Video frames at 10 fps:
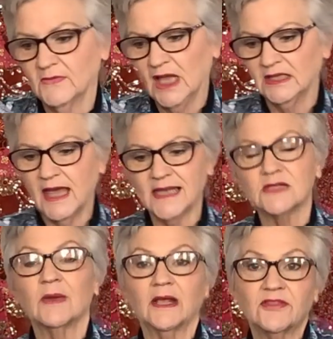last
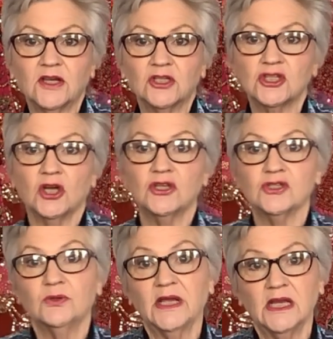week. I think I showed
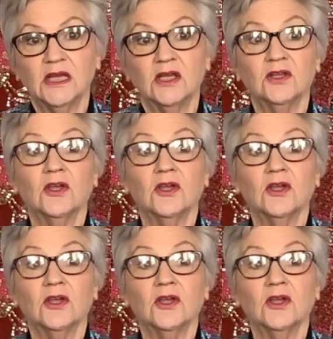you in the